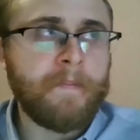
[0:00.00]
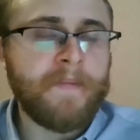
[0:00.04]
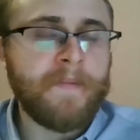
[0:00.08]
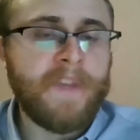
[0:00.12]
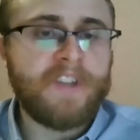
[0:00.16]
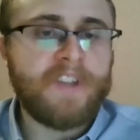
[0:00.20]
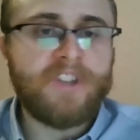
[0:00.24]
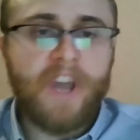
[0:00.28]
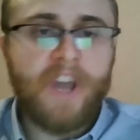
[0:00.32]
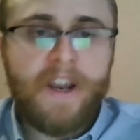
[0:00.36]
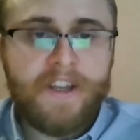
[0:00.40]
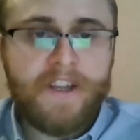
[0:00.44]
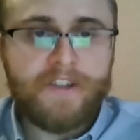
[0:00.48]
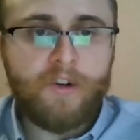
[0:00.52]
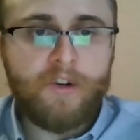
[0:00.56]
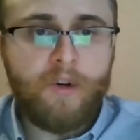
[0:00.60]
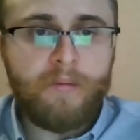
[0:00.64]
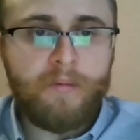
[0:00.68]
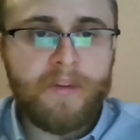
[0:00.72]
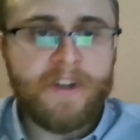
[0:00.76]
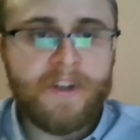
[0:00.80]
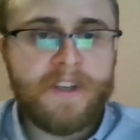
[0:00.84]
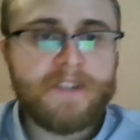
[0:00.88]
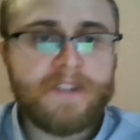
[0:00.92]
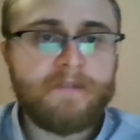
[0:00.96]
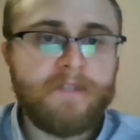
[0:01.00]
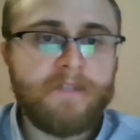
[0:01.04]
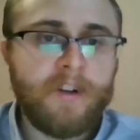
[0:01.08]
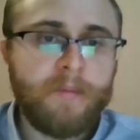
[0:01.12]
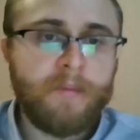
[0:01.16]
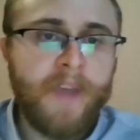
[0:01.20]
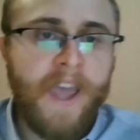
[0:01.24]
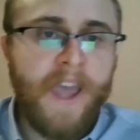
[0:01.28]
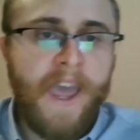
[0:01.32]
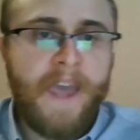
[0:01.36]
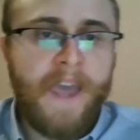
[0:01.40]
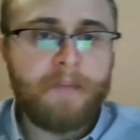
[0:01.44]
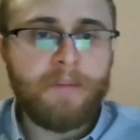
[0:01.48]
Chinese companies will
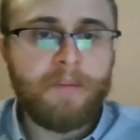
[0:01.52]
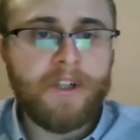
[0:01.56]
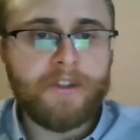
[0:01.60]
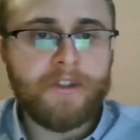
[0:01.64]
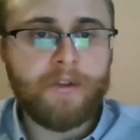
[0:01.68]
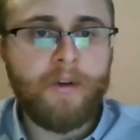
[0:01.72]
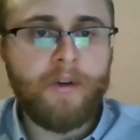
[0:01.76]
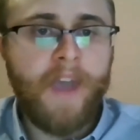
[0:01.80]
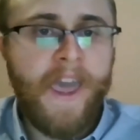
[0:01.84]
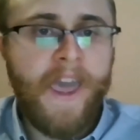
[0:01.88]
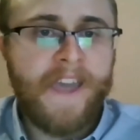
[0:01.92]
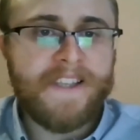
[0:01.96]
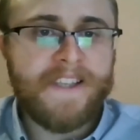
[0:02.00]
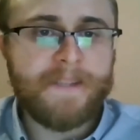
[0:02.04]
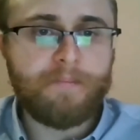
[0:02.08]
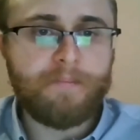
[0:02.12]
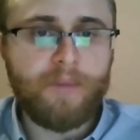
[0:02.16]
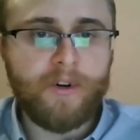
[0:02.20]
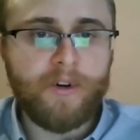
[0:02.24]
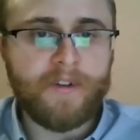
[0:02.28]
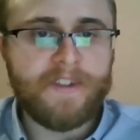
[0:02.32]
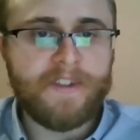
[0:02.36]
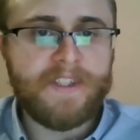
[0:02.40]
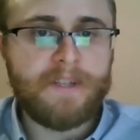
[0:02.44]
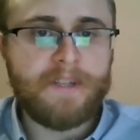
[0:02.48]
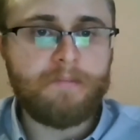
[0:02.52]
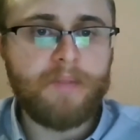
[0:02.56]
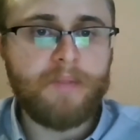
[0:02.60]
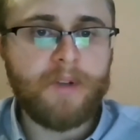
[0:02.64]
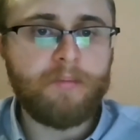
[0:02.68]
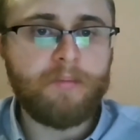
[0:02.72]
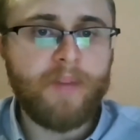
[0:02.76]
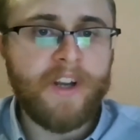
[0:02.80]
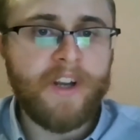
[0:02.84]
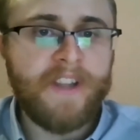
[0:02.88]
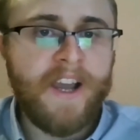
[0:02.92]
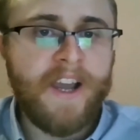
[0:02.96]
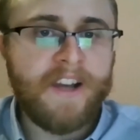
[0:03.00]
be able to export simple
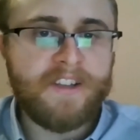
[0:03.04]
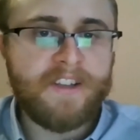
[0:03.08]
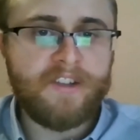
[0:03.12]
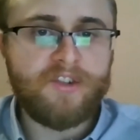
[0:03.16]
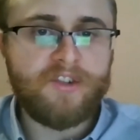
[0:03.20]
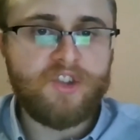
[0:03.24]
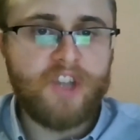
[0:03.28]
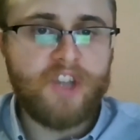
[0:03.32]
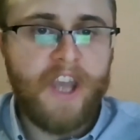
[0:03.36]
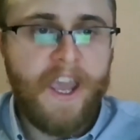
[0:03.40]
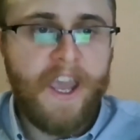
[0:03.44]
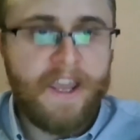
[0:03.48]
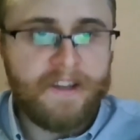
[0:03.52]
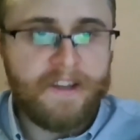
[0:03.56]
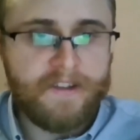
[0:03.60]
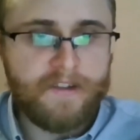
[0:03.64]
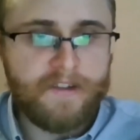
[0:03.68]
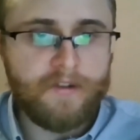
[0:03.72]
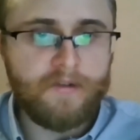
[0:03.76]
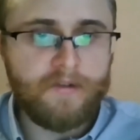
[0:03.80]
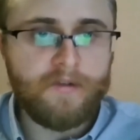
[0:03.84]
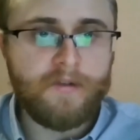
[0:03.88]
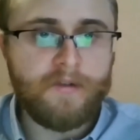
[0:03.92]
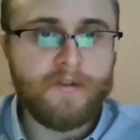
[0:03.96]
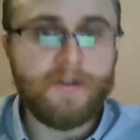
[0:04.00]
production chains.